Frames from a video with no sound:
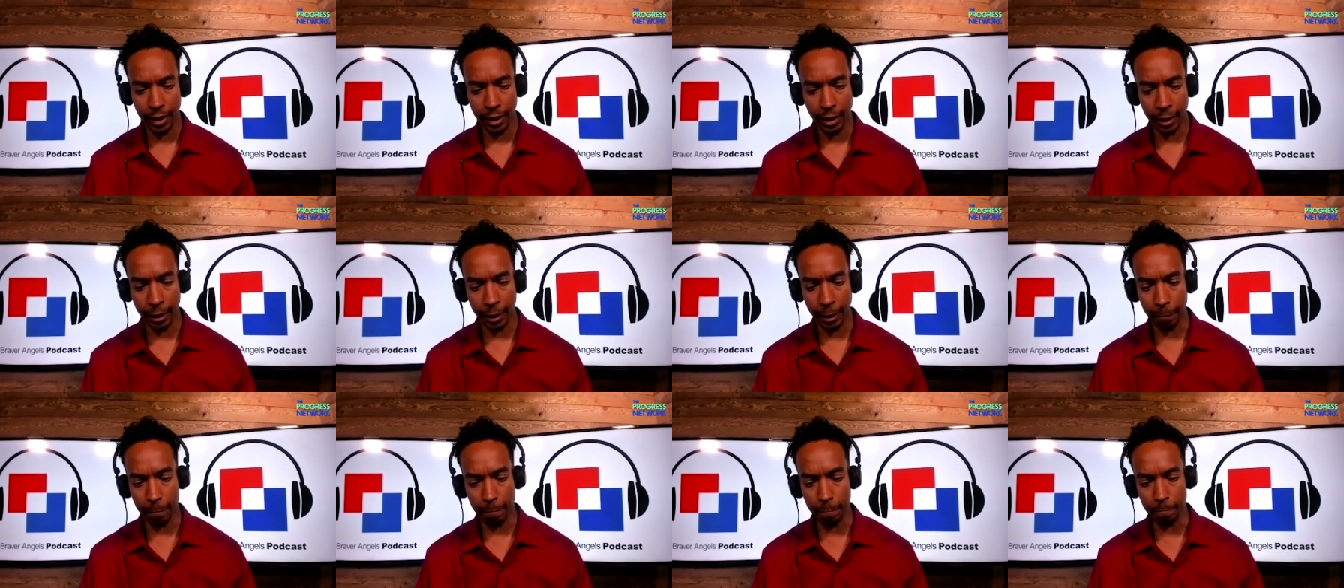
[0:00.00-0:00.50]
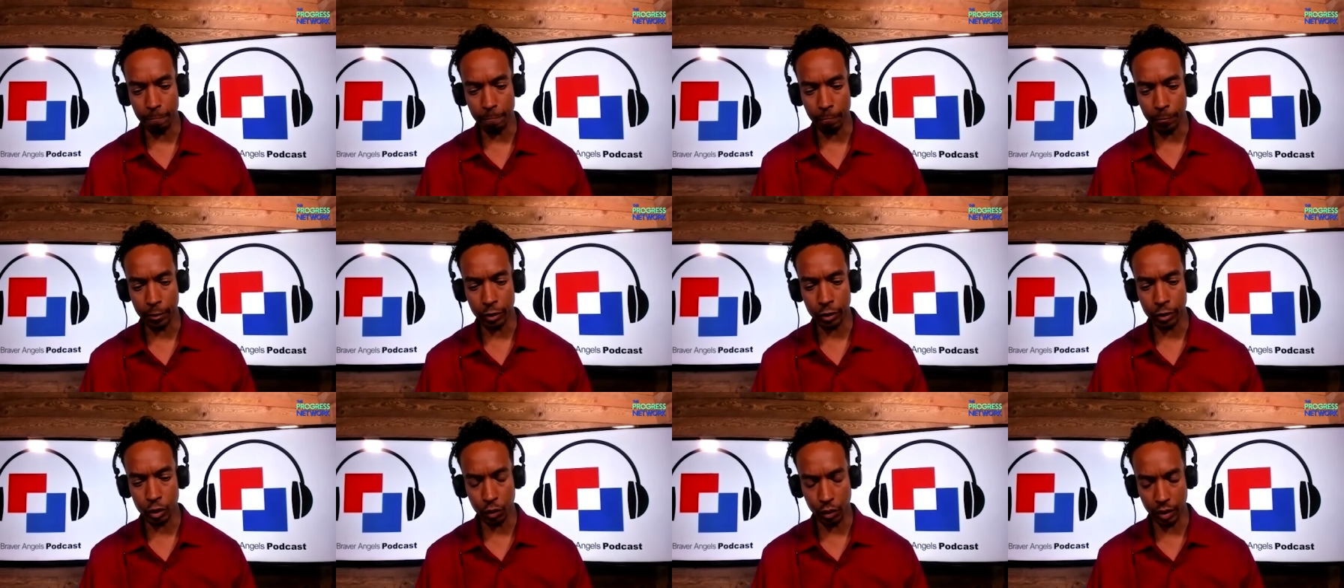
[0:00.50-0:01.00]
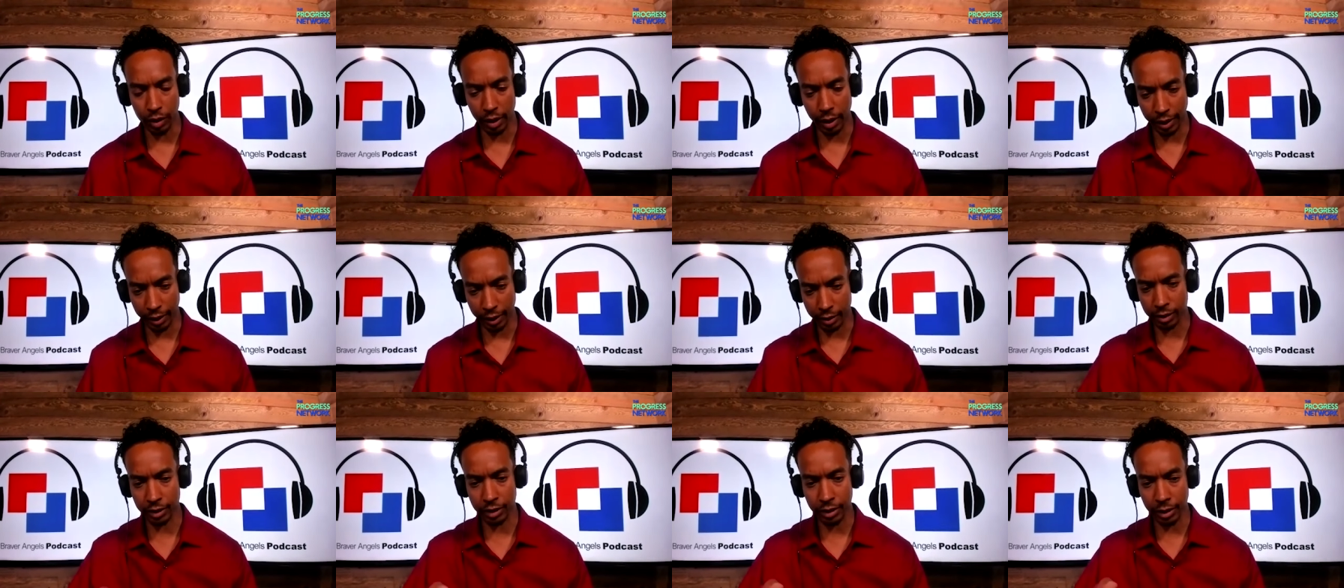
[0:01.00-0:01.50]
um, to the
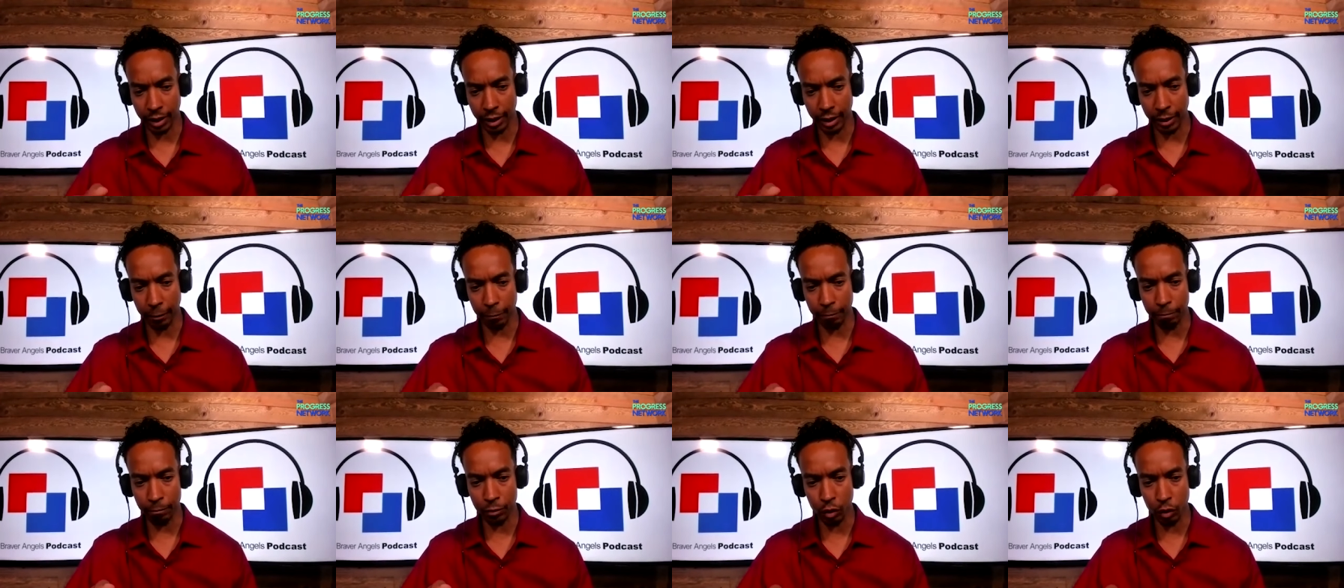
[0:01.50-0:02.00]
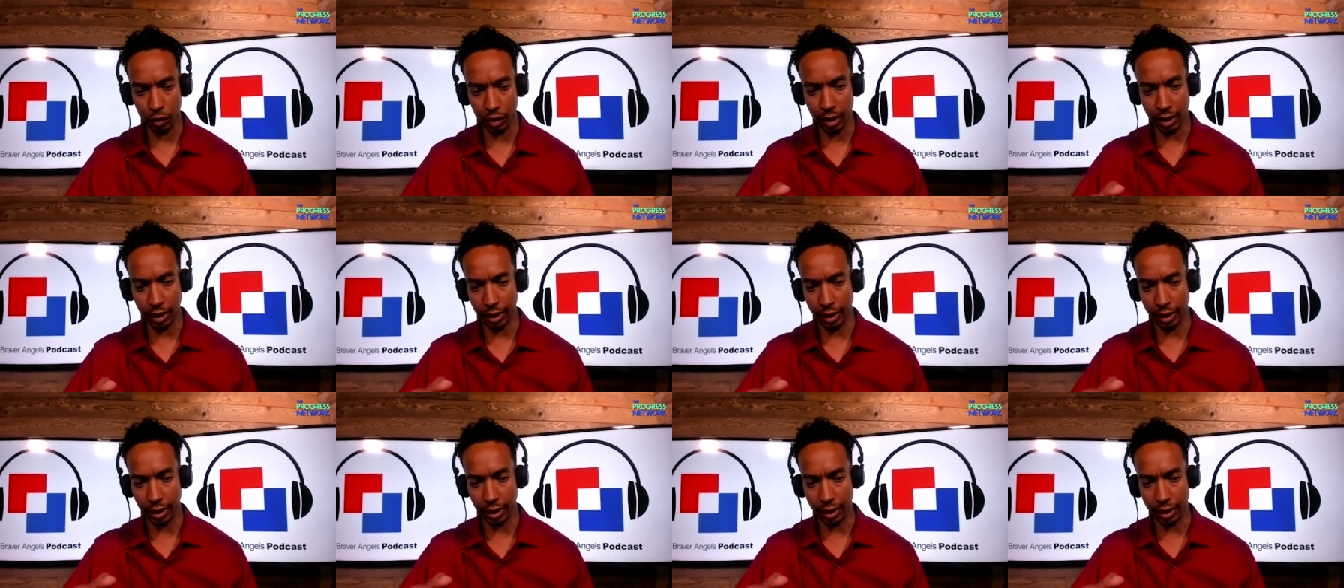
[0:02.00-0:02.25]
next uh, to the